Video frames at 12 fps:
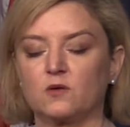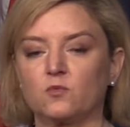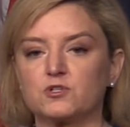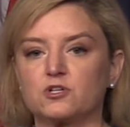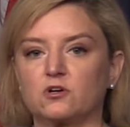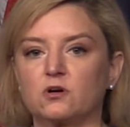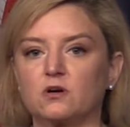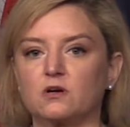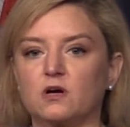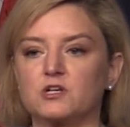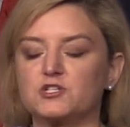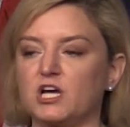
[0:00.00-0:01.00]
which occurred
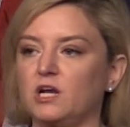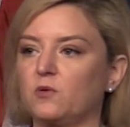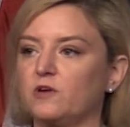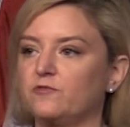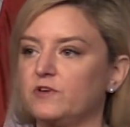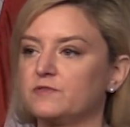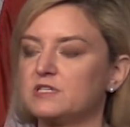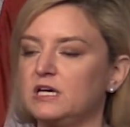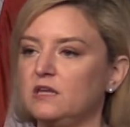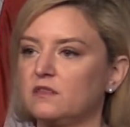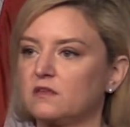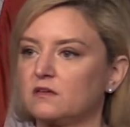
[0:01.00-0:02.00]
on January
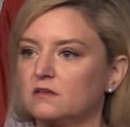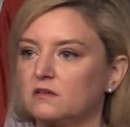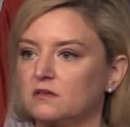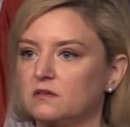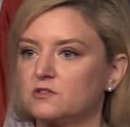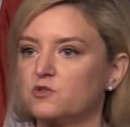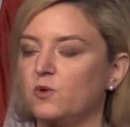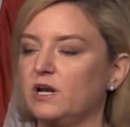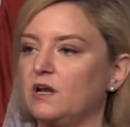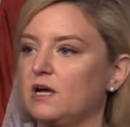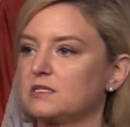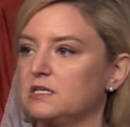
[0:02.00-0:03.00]
fifteenth, twenty
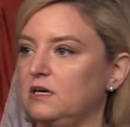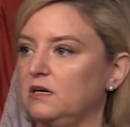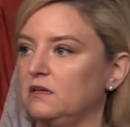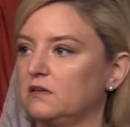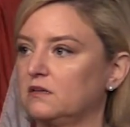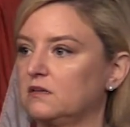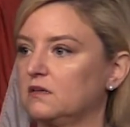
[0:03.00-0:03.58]
nineteen,